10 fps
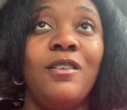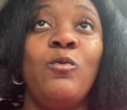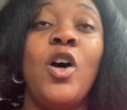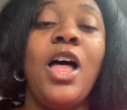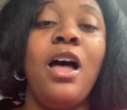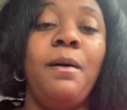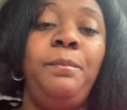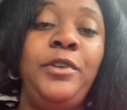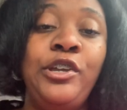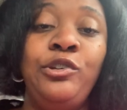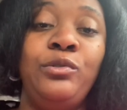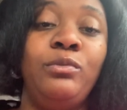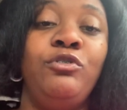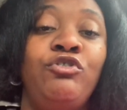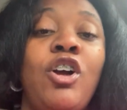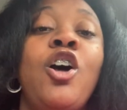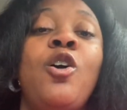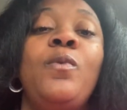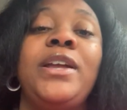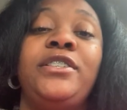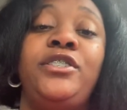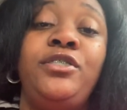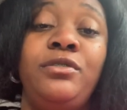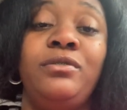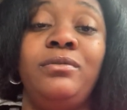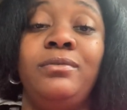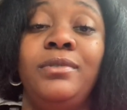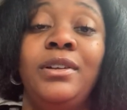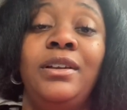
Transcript: will help you grow into